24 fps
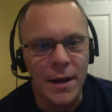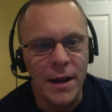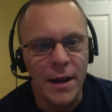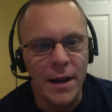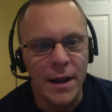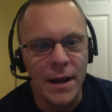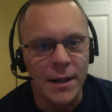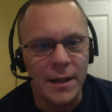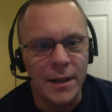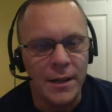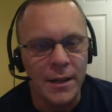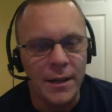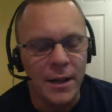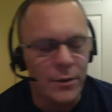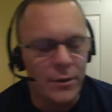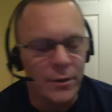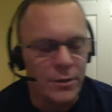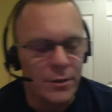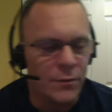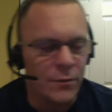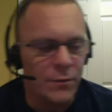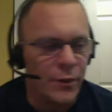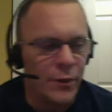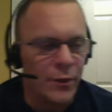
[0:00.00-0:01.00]
And he goes
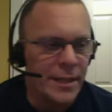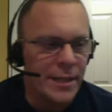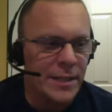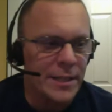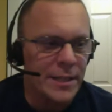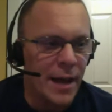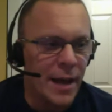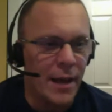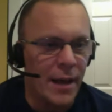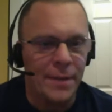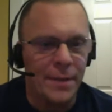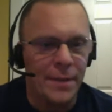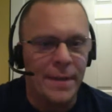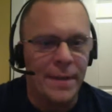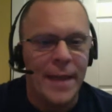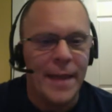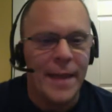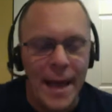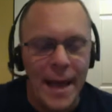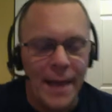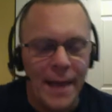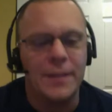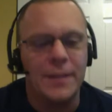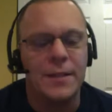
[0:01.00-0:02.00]
and freaks out, and
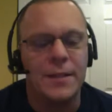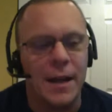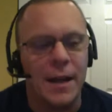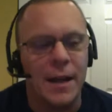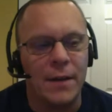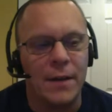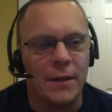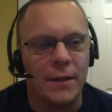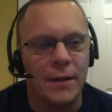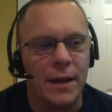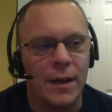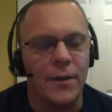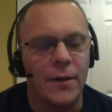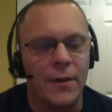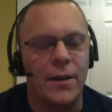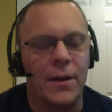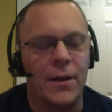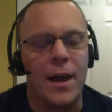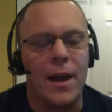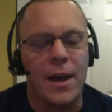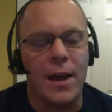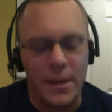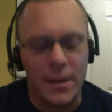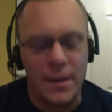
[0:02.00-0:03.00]
then it's kind of like,
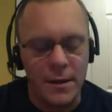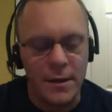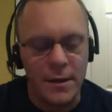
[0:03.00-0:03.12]
okay,